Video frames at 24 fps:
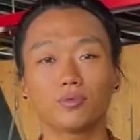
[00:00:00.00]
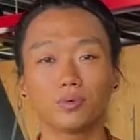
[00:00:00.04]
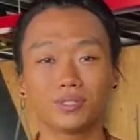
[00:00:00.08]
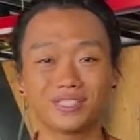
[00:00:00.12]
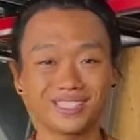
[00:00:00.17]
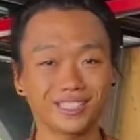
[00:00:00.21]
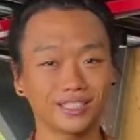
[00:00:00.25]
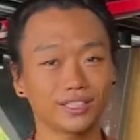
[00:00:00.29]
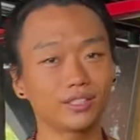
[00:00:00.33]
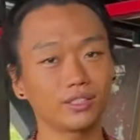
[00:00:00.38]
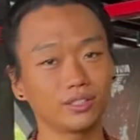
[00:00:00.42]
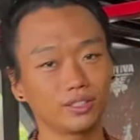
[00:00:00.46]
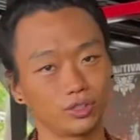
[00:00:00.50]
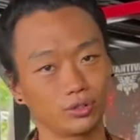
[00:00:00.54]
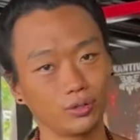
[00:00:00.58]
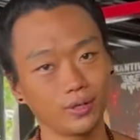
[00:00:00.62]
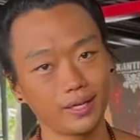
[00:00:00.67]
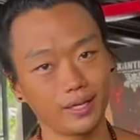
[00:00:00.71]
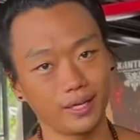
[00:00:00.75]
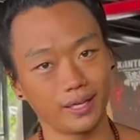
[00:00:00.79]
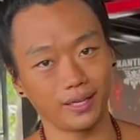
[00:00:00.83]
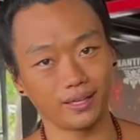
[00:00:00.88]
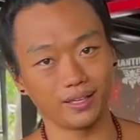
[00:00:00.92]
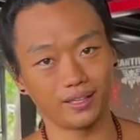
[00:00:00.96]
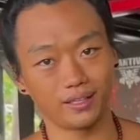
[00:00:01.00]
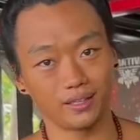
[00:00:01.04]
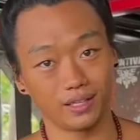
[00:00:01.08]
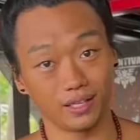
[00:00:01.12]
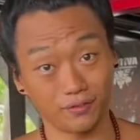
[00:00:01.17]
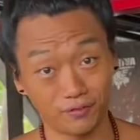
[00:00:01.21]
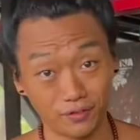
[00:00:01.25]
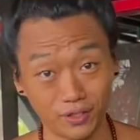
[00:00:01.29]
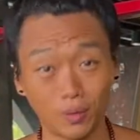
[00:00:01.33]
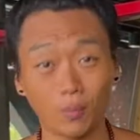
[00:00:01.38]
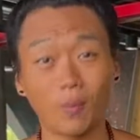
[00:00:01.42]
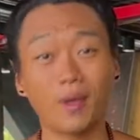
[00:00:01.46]
resistance training,
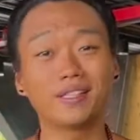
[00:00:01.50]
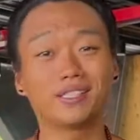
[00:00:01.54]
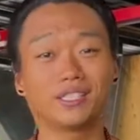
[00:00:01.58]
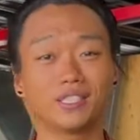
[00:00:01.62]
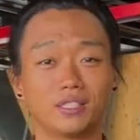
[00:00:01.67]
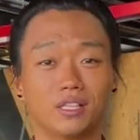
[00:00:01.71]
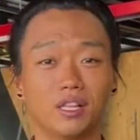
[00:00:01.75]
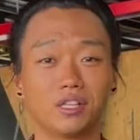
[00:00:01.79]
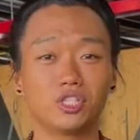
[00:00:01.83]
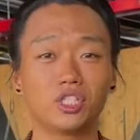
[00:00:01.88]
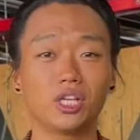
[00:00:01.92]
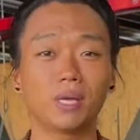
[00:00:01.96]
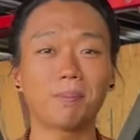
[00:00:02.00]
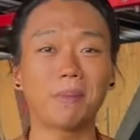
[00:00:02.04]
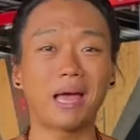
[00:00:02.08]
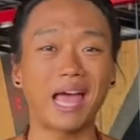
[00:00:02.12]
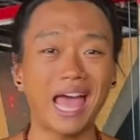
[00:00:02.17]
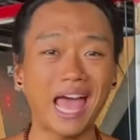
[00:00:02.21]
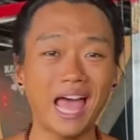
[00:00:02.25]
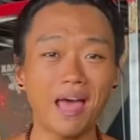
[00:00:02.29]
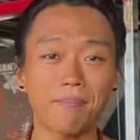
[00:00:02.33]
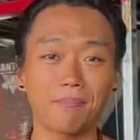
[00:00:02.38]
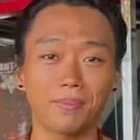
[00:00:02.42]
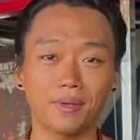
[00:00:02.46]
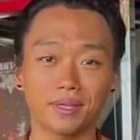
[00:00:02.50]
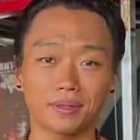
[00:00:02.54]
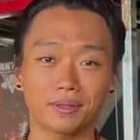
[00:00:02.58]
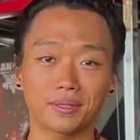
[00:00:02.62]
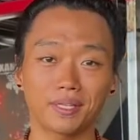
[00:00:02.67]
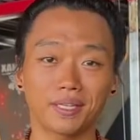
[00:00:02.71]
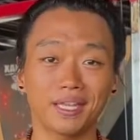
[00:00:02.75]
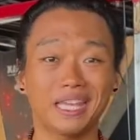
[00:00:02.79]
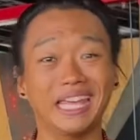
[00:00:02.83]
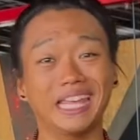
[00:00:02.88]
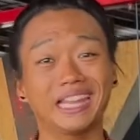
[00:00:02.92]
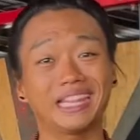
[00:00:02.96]
lifting weights in the gym, a habit,
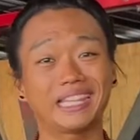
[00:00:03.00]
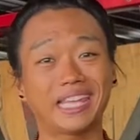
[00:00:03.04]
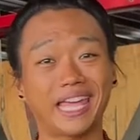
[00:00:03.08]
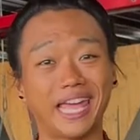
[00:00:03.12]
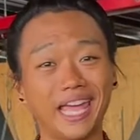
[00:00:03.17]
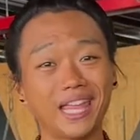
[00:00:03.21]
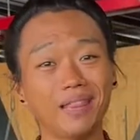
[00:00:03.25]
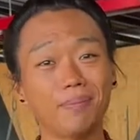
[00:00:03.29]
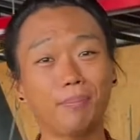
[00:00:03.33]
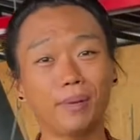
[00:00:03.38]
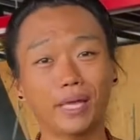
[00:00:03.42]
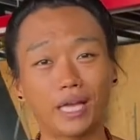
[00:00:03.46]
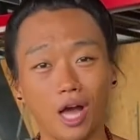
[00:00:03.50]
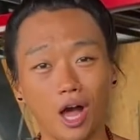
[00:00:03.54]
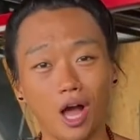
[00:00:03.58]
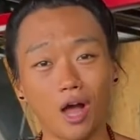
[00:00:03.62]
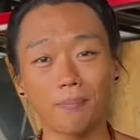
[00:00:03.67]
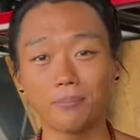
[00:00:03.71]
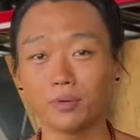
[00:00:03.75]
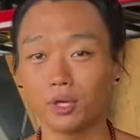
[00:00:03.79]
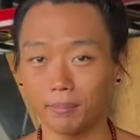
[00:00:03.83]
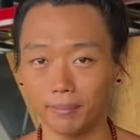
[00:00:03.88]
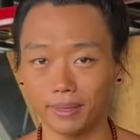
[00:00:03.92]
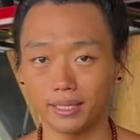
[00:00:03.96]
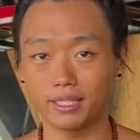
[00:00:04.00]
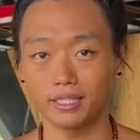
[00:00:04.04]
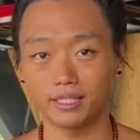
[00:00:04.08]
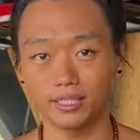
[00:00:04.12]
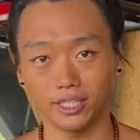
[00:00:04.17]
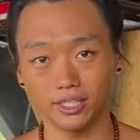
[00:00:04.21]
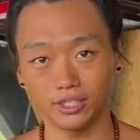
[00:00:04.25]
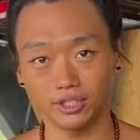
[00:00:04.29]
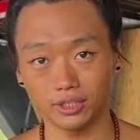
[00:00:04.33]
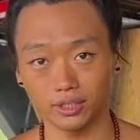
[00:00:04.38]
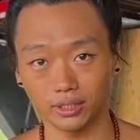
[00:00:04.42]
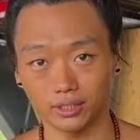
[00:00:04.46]
it can become your
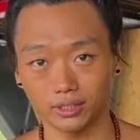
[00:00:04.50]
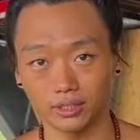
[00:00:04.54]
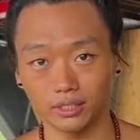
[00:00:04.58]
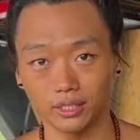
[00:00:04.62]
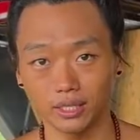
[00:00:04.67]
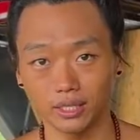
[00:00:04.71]
meditation.